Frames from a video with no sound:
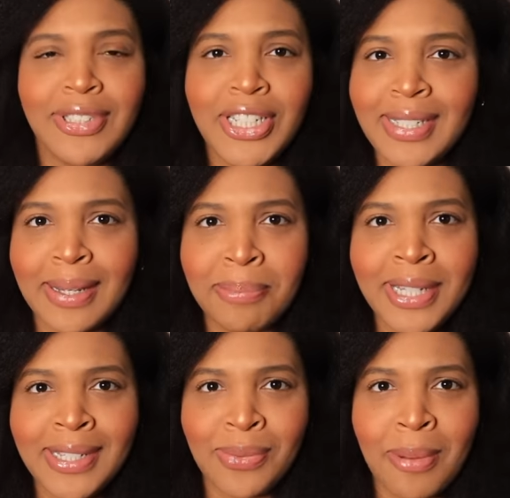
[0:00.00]
She is at
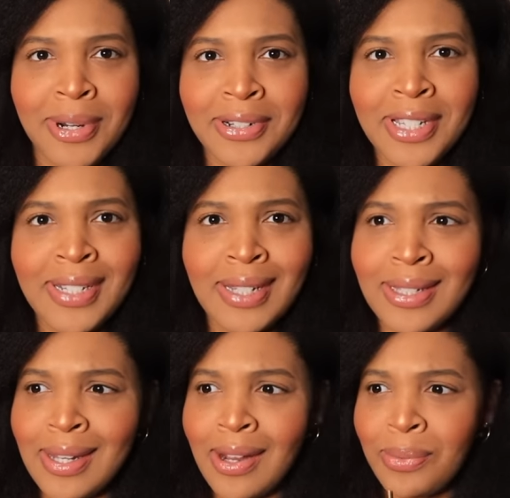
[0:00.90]
peace rubbing her titties in
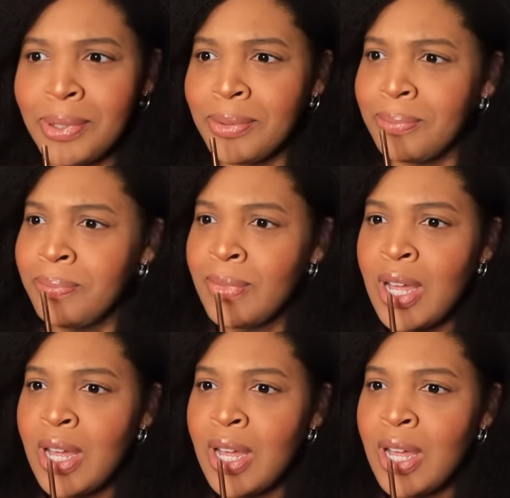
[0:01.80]
this locker room.